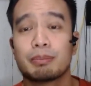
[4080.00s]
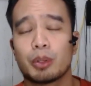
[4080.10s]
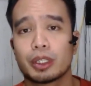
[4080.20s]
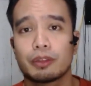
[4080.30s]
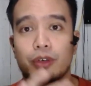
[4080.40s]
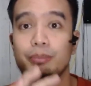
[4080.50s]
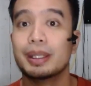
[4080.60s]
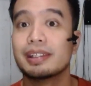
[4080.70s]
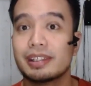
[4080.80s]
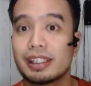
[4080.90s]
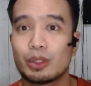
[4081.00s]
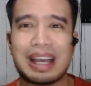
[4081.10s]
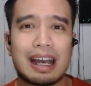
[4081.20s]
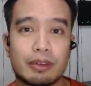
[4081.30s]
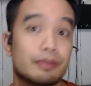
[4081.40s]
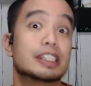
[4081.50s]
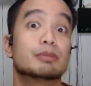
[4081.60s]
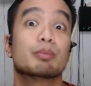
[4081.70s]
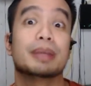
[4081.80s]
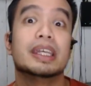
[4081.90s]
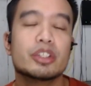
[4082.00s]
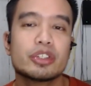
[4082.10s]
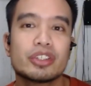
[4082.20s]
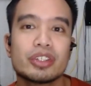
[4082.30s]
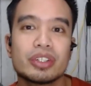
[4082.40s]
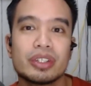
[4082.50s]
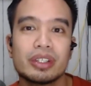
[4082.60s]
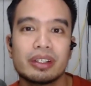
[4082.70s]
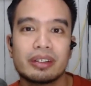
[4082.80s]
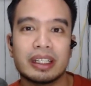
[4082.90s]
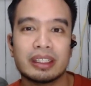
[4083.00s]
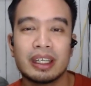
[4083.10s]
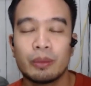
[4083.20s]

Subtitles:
important for businesses to have a Facebook page, right?